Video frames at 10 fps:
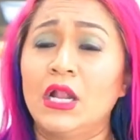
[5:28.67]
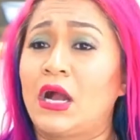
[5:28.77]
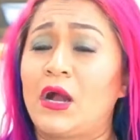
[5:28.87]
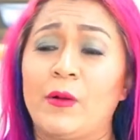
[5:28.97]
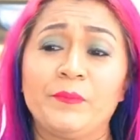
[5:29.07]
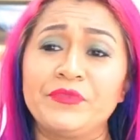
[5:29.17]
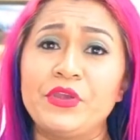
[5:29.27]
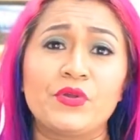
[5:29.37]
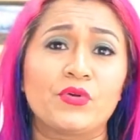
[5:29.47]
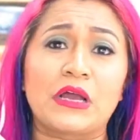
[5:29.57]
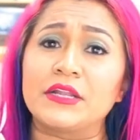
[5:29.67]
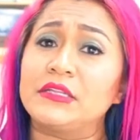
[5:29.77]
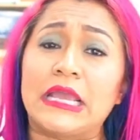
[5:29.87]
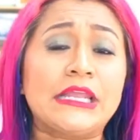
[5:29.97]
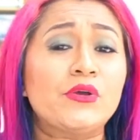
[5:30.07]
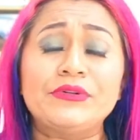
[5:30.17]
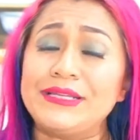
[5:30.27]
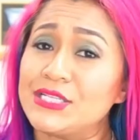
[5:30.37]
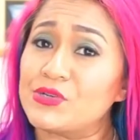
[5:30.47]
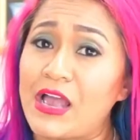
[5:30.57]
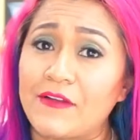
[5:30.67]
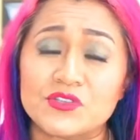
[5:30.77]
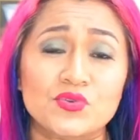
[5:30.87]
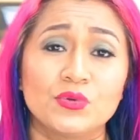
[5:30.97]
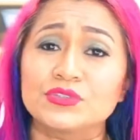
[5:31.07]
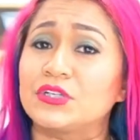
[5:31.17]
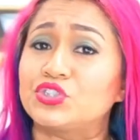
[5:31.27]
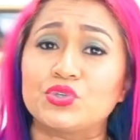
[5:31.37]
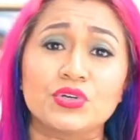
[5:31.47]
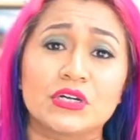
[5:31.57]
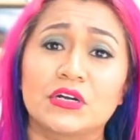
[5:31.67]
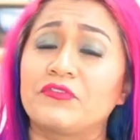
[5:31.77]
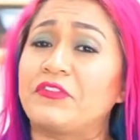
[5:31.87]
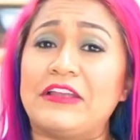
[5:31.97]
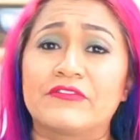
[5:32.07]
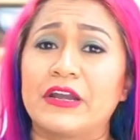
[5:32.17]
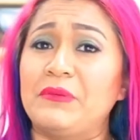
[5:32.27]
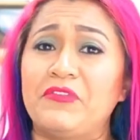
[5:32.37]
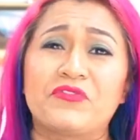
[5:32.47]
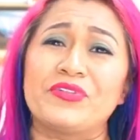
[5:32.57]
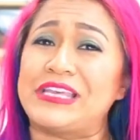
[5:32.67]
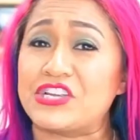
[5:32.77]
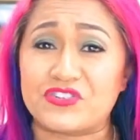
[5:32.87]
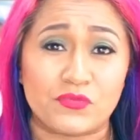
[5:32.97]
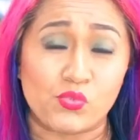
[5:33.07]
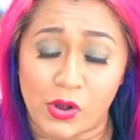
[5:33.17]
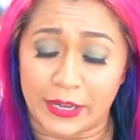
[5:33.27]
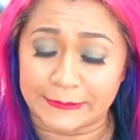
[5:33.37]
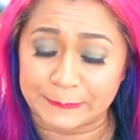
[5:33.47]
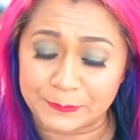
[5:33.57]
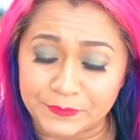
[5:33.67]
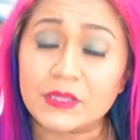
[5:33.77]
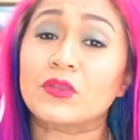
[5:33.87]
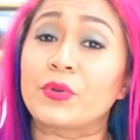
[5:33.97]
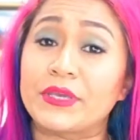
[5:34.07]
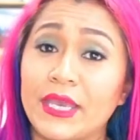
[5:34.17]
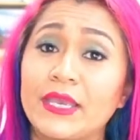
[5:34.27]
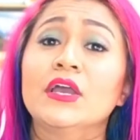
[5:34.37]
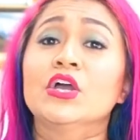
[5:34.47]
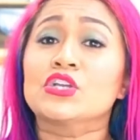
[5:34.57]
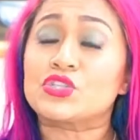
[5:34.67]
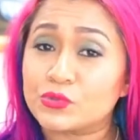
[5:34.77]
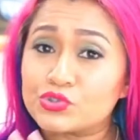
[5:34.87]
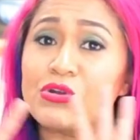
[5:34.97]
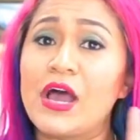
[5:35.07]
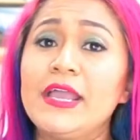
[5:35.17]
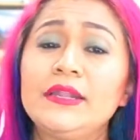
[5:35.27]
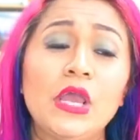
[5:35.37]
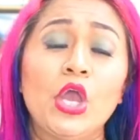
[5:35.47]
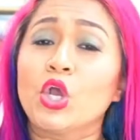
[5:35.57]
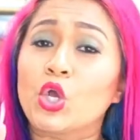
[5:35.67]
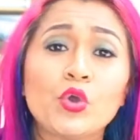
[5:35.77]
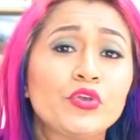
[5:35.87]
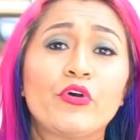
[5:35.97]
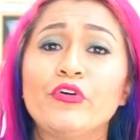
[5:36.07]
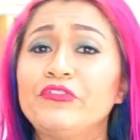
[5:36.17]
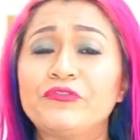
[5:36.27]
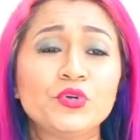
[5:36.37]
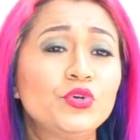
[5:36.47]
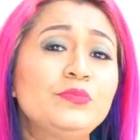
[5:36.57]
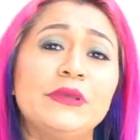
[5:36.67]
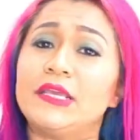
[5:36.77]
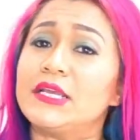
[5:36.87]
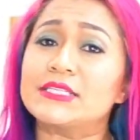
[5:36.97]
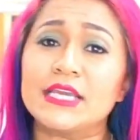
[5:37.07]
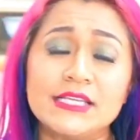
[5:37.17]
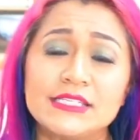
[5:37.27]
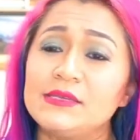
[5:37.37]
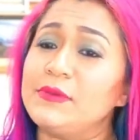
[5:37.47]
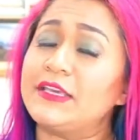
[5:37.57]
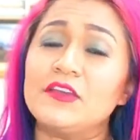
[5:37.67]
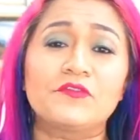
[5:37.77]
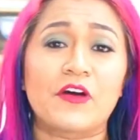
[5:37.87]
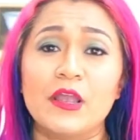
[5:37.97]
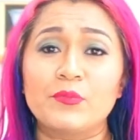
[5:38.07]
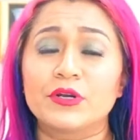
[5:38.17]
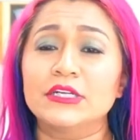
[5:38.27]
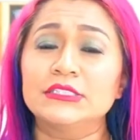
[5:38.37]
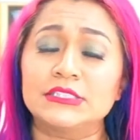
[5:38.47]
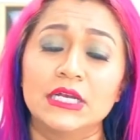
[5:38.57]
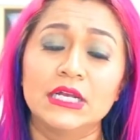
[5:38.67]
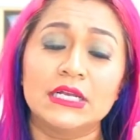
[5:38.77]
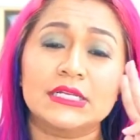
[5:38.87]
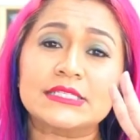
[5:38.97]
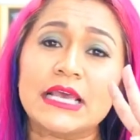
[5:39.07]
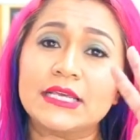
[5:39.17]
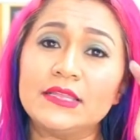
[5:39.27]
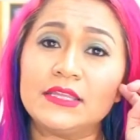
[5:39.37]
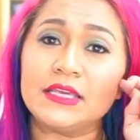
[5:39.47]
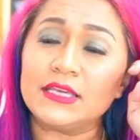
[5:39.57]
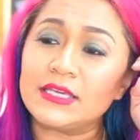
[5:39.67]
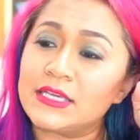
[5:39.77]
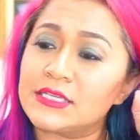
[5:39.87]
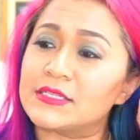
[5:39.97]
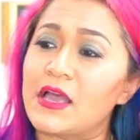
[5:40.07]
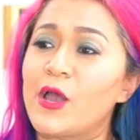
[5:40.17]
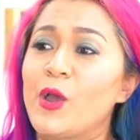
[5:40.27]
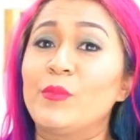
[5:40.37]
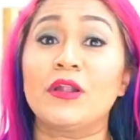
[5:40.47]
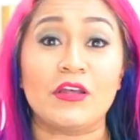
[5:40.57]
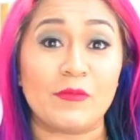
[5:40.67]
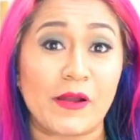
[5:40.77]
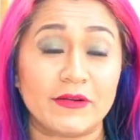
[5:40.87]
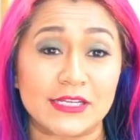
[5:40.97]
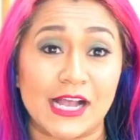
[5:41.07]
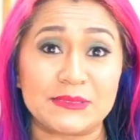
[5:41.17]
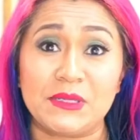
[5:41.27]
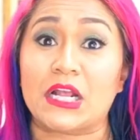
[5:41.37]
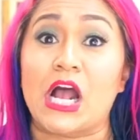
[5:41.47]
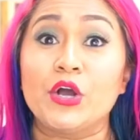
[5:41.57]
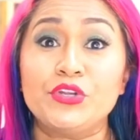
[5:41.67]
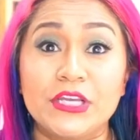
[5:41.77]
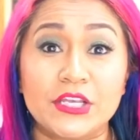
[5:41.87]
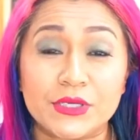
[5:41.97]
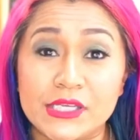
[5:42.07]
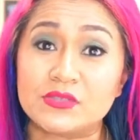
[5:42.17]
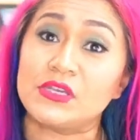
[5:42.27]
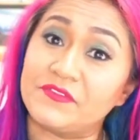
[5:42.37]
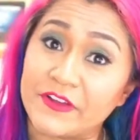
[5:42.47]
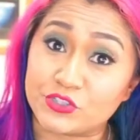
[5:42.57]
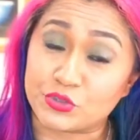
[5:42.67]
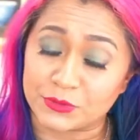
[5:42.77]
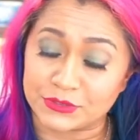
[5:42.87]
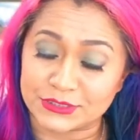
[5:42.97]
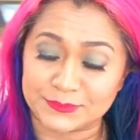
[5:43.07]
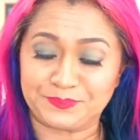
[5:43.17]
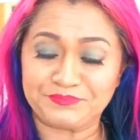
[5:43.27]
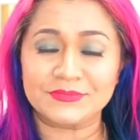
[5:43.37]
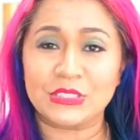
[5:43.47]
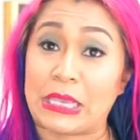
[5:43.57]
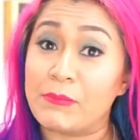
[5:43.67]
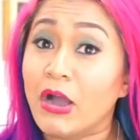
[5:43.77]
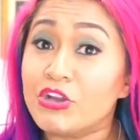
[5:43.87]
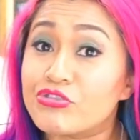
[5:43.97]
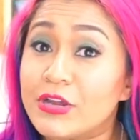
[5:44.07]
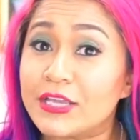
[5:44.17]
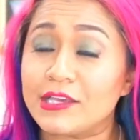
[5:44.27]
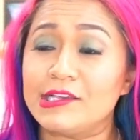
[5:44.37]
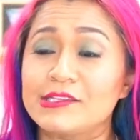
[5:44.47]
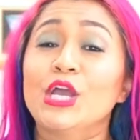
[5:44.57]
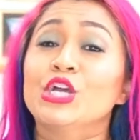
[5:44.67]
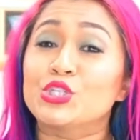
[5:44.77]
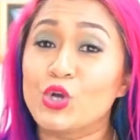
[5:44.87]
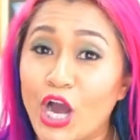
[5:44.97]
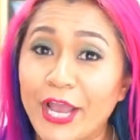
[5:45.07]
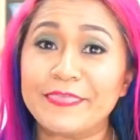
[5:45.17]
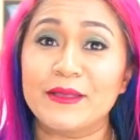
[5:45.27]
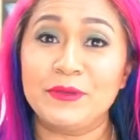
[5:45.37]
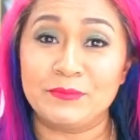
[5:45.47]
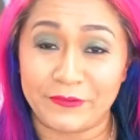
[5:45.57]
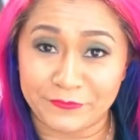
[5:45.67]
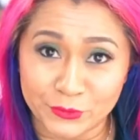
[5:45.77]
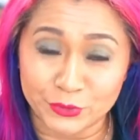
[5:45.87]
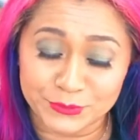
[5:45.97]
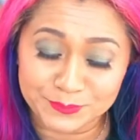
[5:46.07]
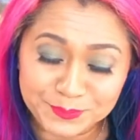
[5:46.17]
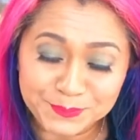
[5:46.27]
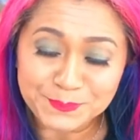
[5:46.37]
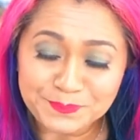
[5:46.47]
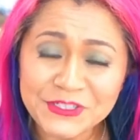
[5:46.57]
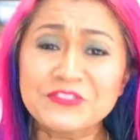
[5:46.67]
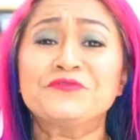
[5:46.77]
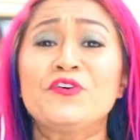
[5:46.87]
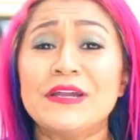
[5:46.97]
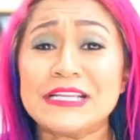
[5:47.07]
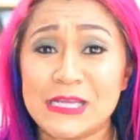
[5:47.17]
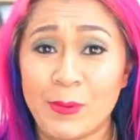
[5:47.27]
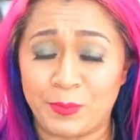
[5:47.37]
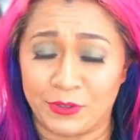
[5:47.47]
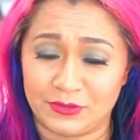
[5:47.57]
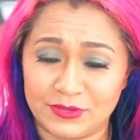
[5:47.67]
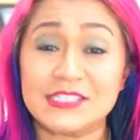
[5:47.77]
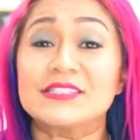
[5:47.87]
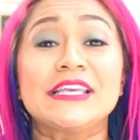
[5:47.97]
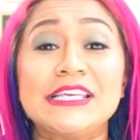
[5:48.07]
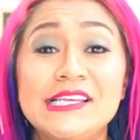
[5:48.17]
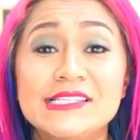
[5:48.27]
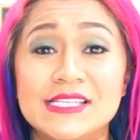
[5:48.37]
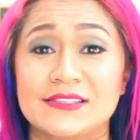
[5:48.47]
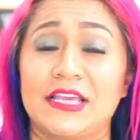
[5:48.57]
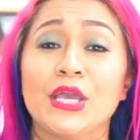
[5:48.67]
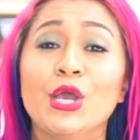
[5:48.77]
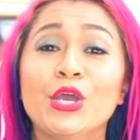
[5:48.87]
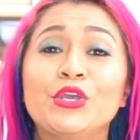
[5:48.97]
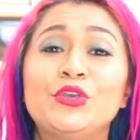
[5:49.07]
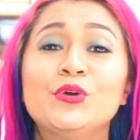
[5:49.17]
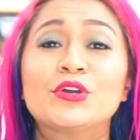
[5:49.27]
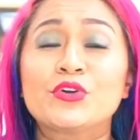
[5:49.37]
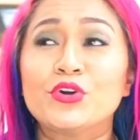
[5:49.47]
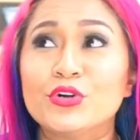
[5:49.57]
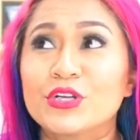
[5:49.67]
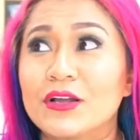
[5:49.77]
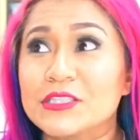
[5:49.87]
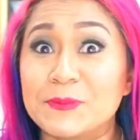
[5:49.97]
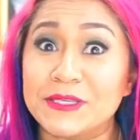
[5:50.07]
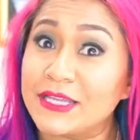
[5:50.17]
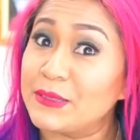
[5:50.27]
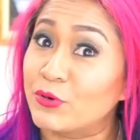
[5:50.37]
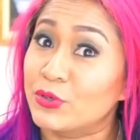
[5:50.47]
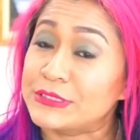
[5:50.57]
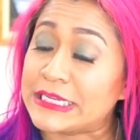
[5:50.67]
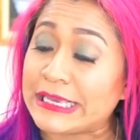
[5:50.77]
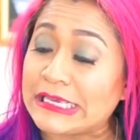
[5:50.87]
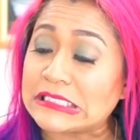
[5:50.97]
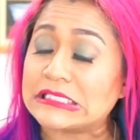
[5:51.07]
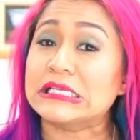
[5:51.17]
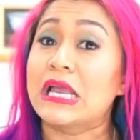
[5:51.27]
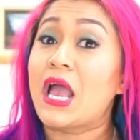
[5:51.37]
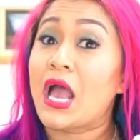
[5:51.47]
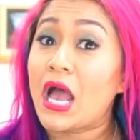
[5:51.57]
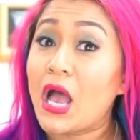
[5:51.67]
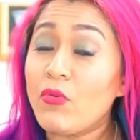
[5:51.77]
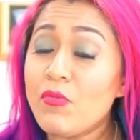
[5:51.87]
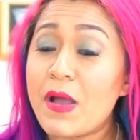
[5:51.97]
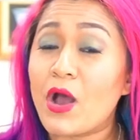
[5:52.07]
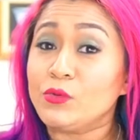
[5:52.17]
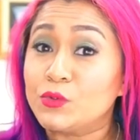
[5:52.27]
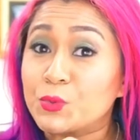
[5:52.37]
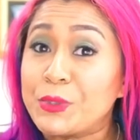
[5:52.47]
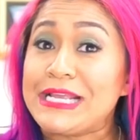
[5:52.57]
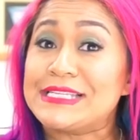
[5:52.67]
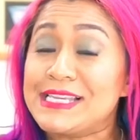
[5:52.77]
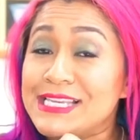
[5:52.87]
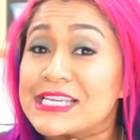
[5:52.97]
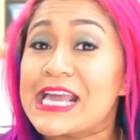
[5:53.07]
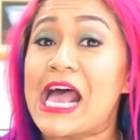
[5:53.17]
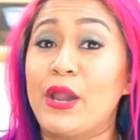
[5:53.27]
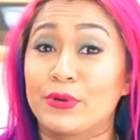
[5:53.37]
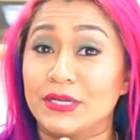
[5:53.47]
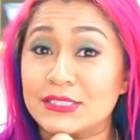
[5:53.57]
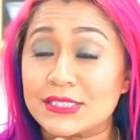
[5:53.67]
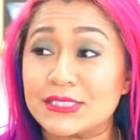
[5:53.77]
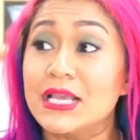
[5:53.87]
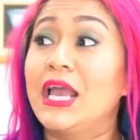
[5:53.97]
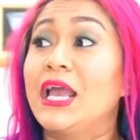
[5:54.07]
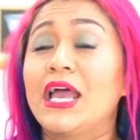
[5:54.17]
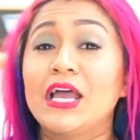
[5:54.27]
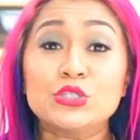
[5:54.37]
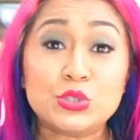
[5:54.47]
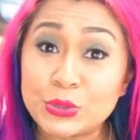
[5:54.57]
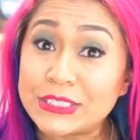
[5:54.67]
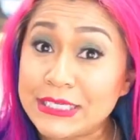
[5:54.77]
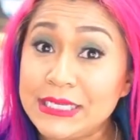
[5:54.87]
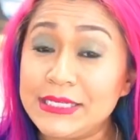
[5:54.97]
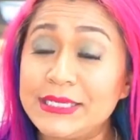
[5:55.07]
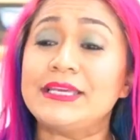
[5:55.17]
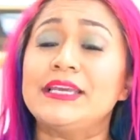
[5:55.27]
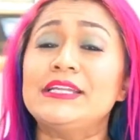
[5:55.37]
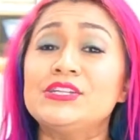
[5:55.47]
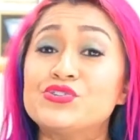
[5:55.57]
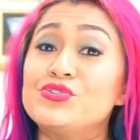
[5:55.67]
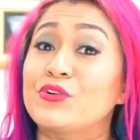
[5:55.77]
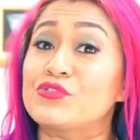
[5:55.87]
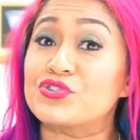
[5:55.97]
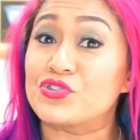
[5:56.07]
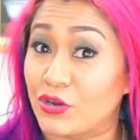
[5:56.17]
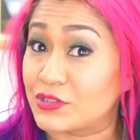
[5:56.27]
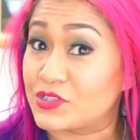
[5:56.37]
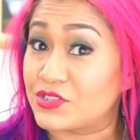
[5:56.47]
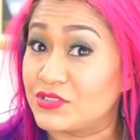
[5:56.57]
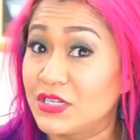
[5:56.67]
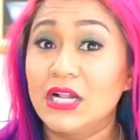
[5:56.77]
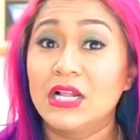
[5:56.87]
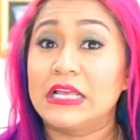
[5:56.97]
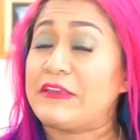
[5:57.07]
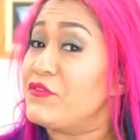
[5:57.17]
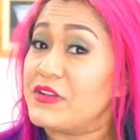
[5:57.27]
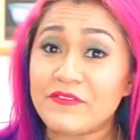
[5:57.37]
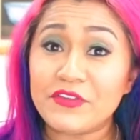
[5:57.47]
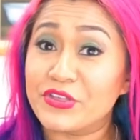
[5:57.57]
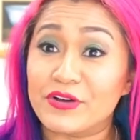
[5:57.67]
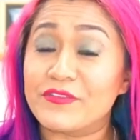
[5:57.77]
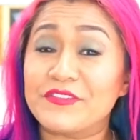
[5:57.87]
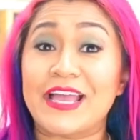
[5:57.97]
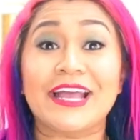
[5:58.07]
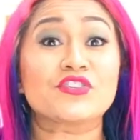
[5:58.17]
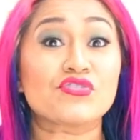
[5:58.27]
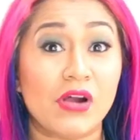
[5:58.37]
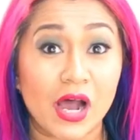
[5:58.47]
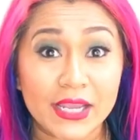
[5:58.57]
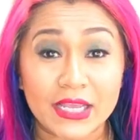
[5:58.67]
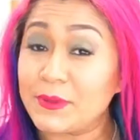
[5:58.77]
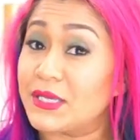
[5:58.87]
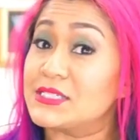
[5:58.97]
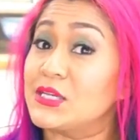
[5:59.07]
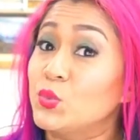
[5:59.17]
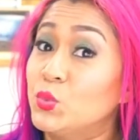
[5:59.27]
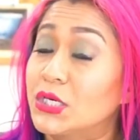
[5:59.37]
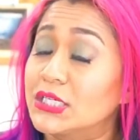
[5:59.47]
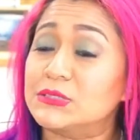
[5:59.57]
You know, they don't need to have salt or sugar flavoring before the age of one. Okay, so try and cook your own food, make it tasty, make it vibrant. Second thing is, a lot of parents ask me, like, how do you get your kids to eat vegetables? Okay, my trick is to hide them in my food. For example, this is the easiest thing. You cook spaghetti bolognese. How about grating carrots and zucchini into your sauce? If you've never thought of that, try it because it works.